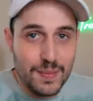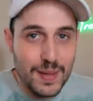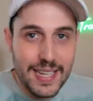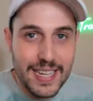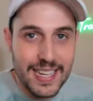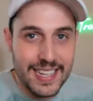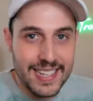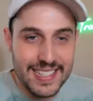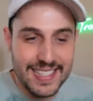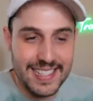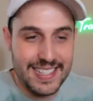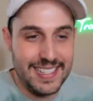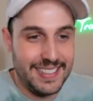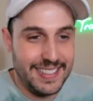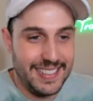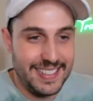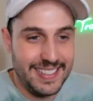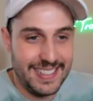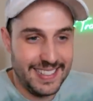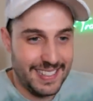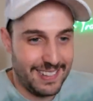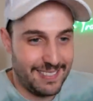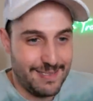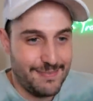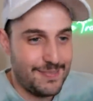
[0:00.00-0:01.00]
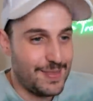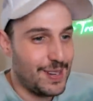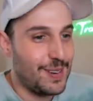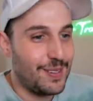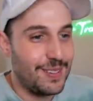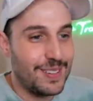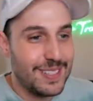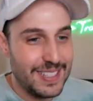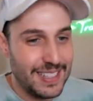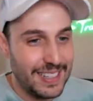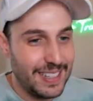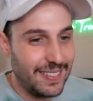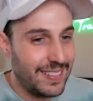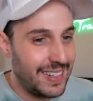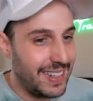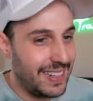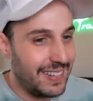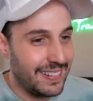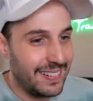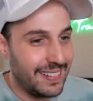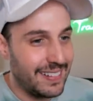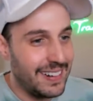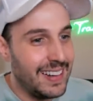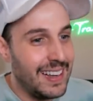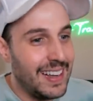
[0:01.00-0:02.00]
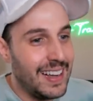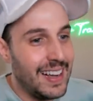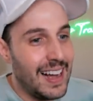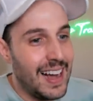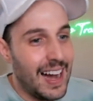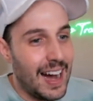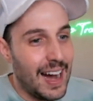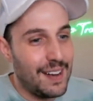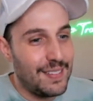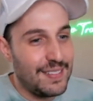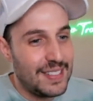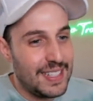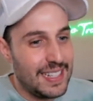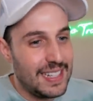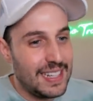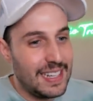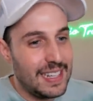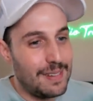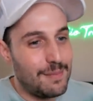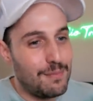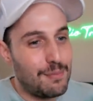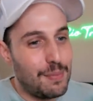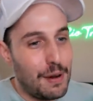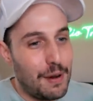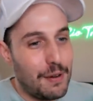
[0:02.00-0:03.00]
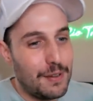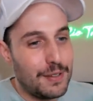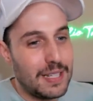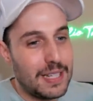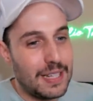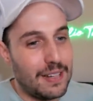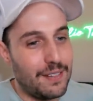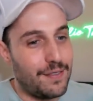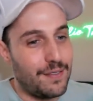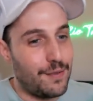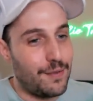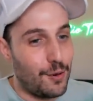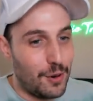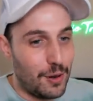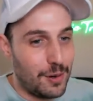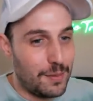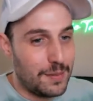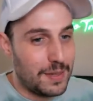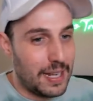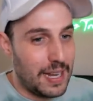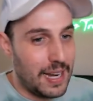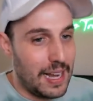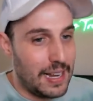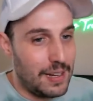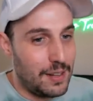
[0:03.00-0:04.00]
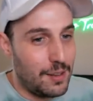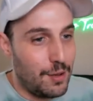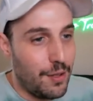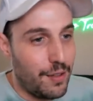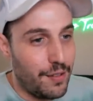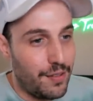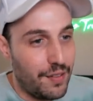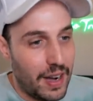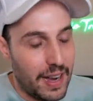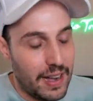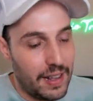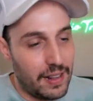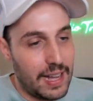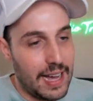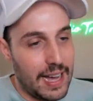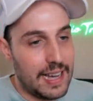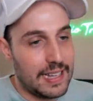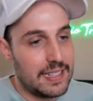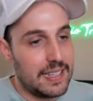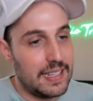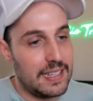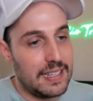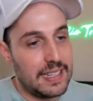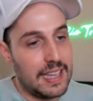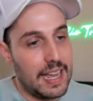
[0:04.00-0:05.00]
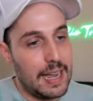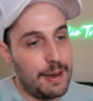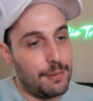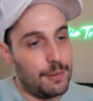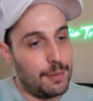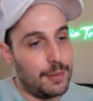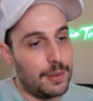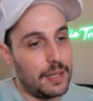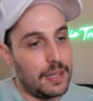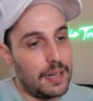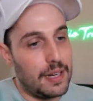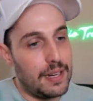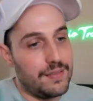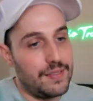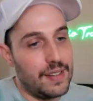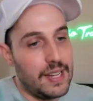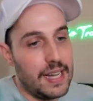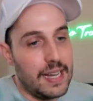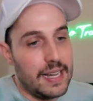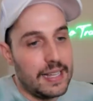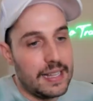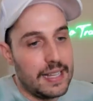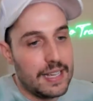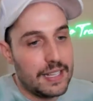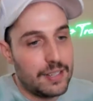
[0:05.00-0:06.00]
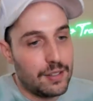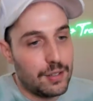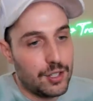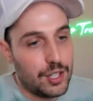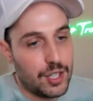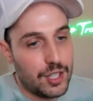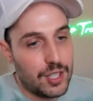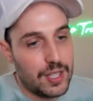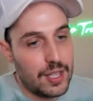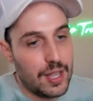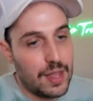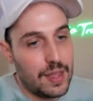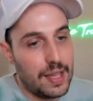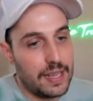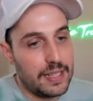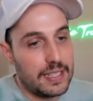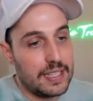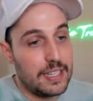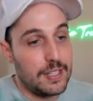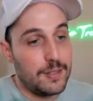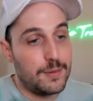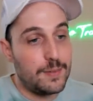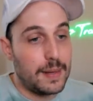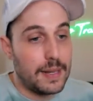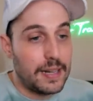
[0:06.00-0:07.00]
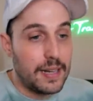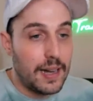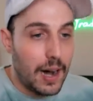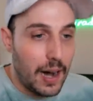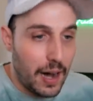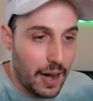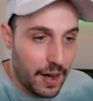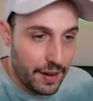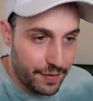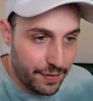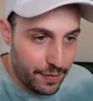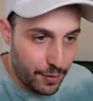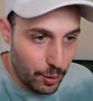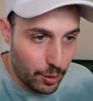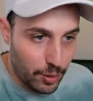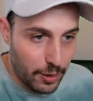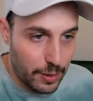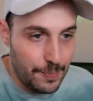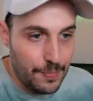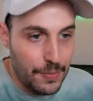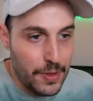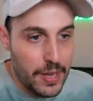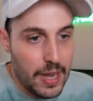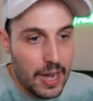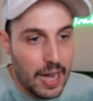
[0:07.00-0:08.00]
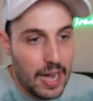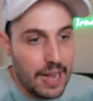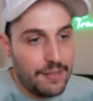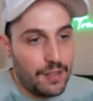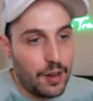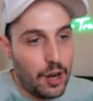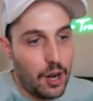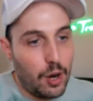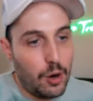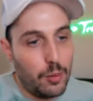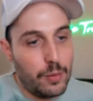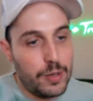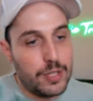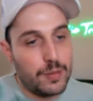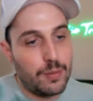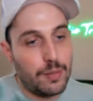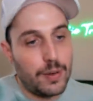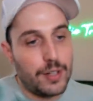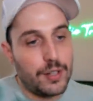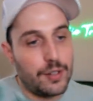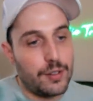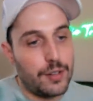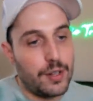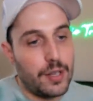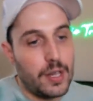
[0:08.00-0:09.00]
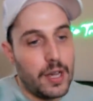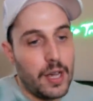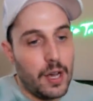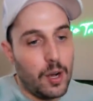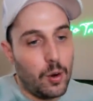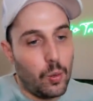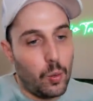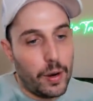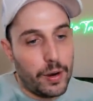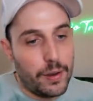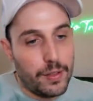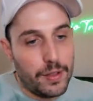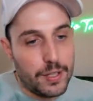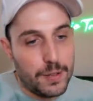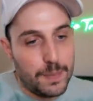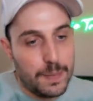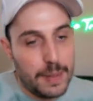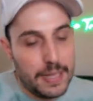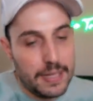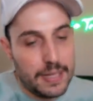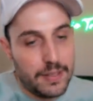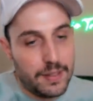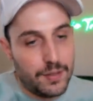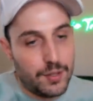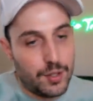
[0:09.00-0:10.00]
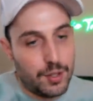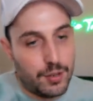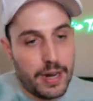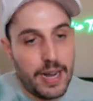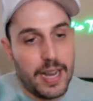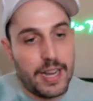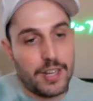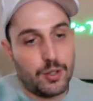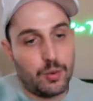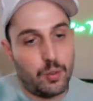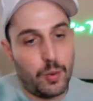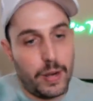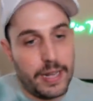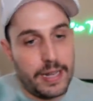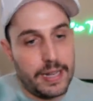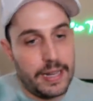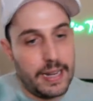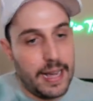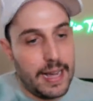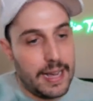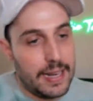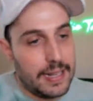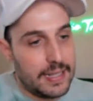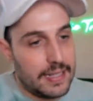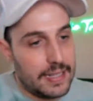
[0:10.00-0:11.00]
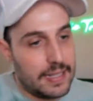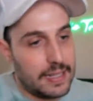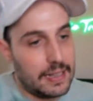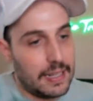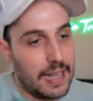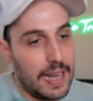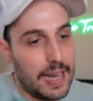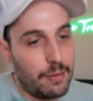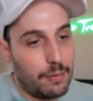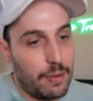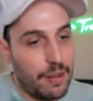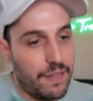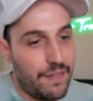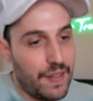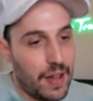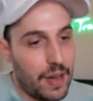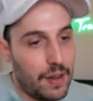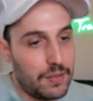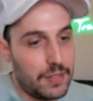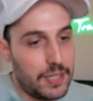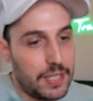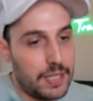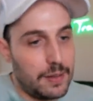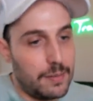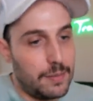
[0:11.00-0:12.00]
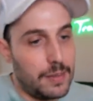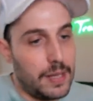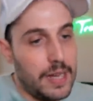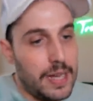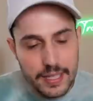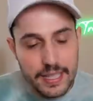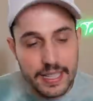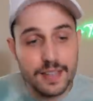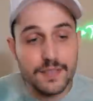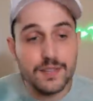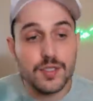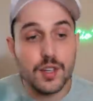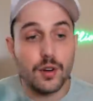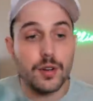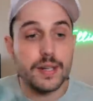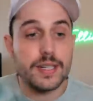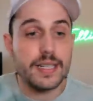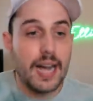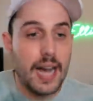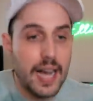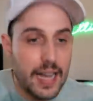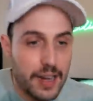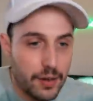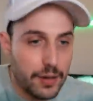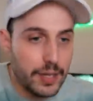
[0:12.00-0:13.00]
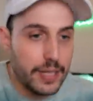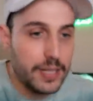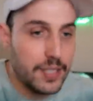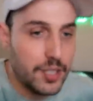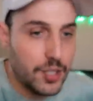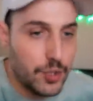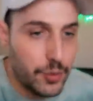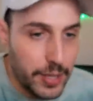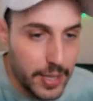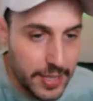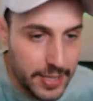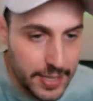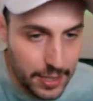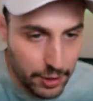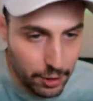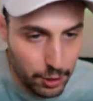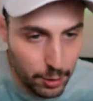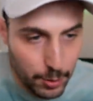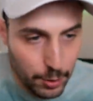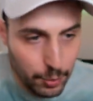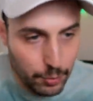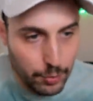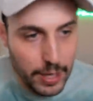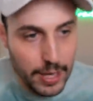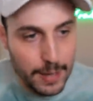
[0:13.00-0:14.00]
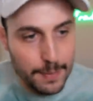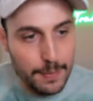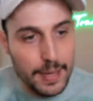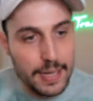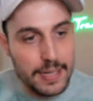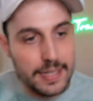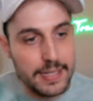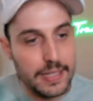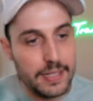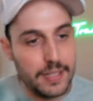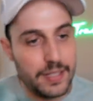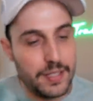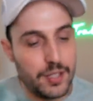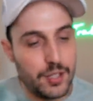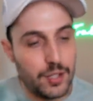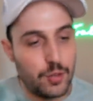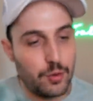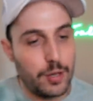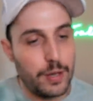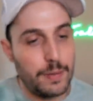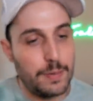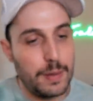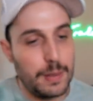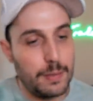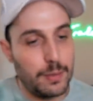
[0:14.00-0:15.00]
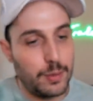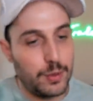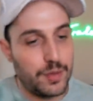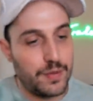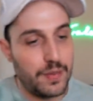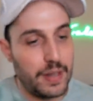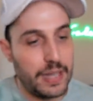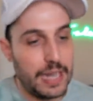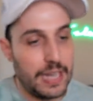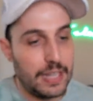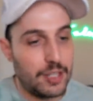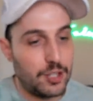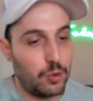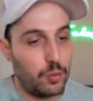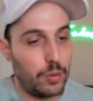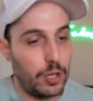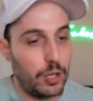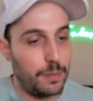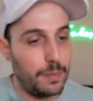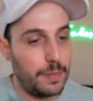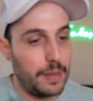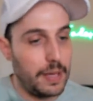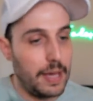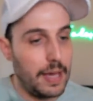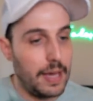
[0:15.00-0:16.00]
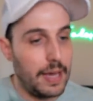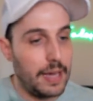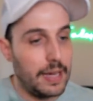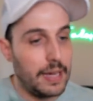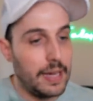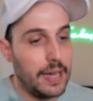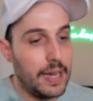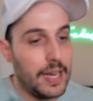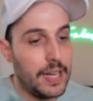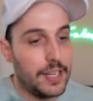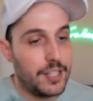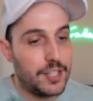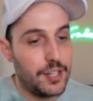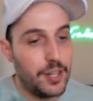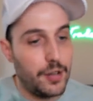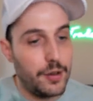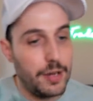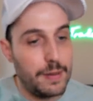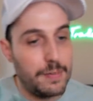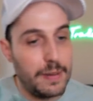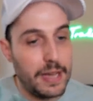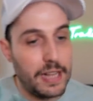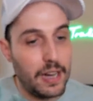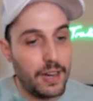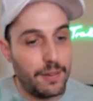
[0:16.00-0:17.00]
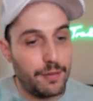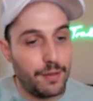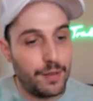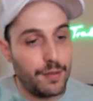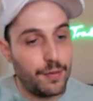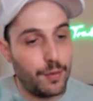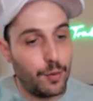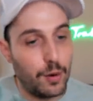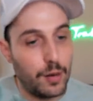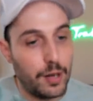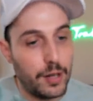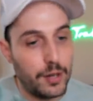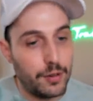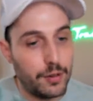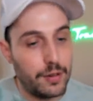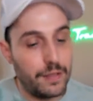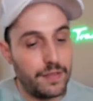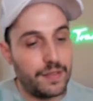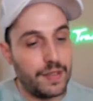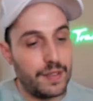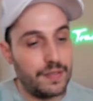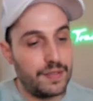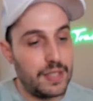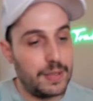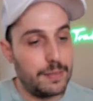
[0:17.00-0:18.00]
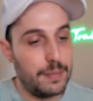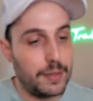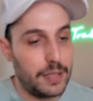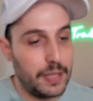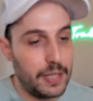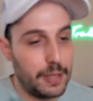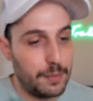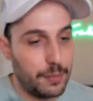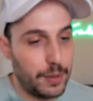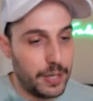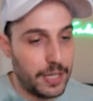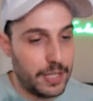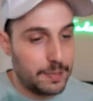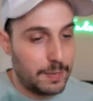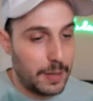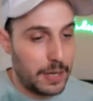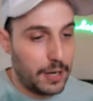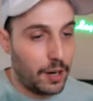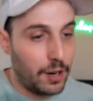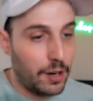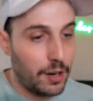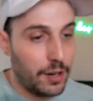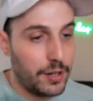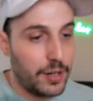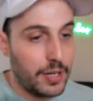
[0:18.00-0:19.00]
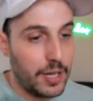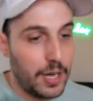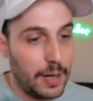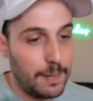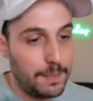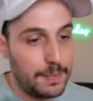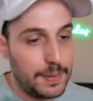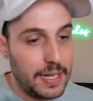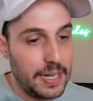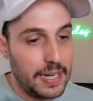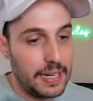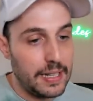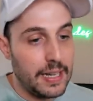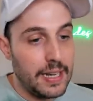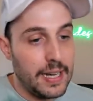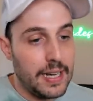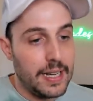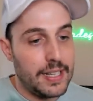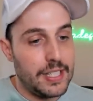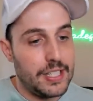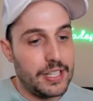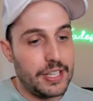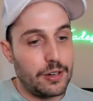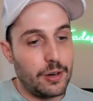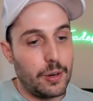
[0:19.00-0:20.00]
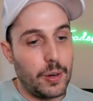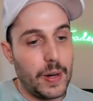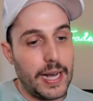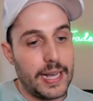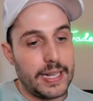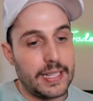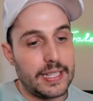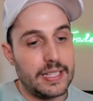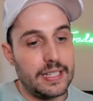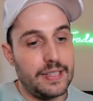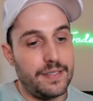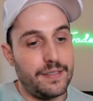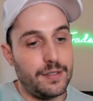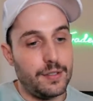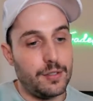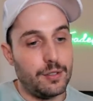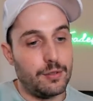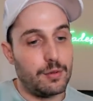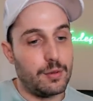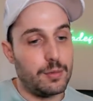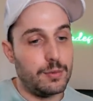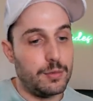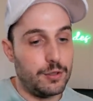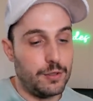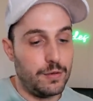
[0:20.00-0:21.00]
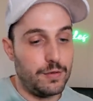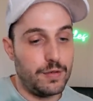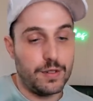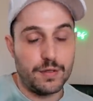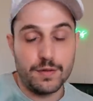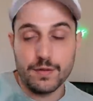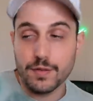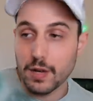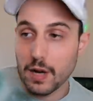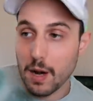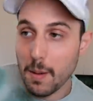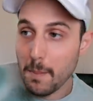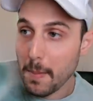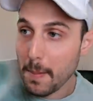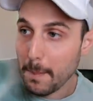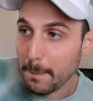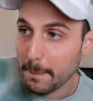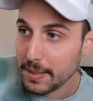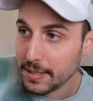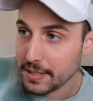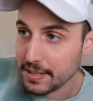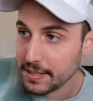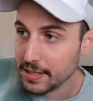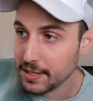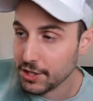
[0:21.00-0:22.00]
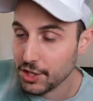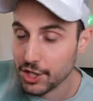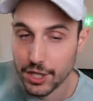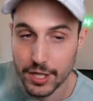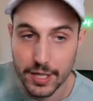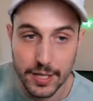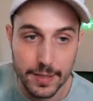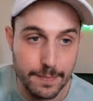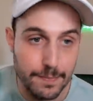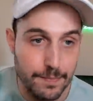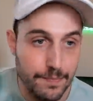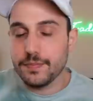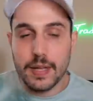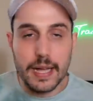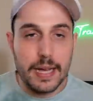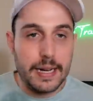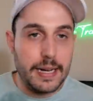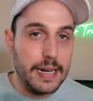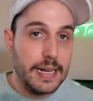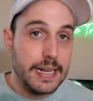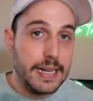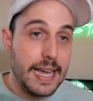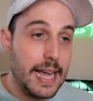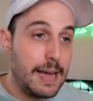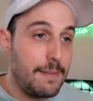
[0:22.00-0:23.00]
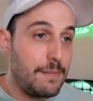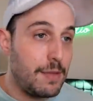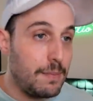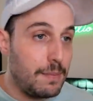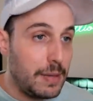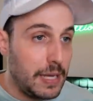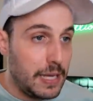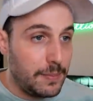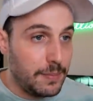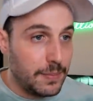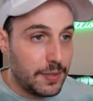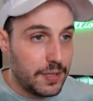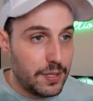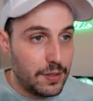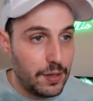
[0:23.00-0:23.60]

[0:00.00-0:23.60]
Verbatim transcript: because crypto wasn't even here. I've seen him post in forums and I knew the vile acts he's capable of. These are just the things he's been caught for. I've always wondered wondered where this piece of trash went next. Glad we found him. Gives our entire industry a terrible rep as he's destroyed people's financial well being. To know he made off with 450 million breaks my heart. Update 0x Sifu removed from position. And in came the memes.